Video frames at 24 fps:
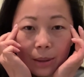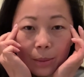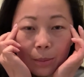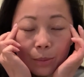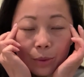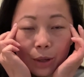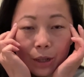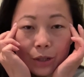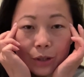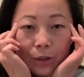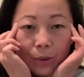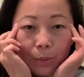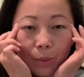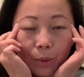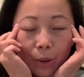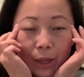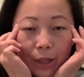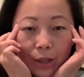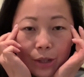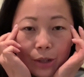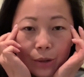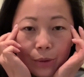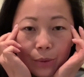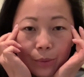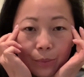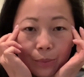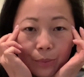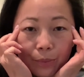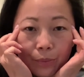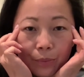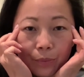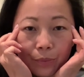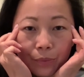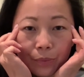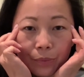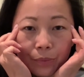pressure point too.
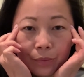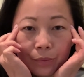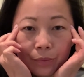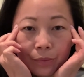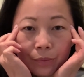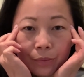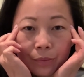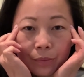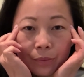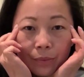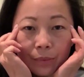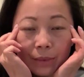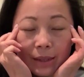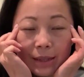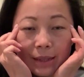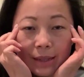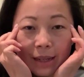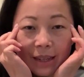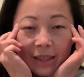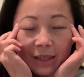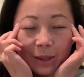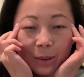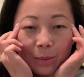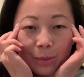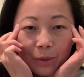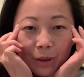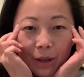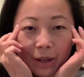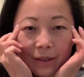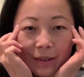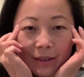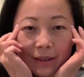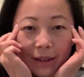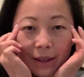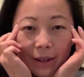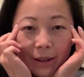10 deep
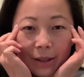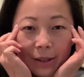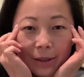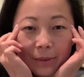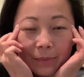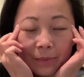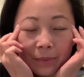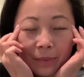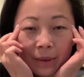breaths there.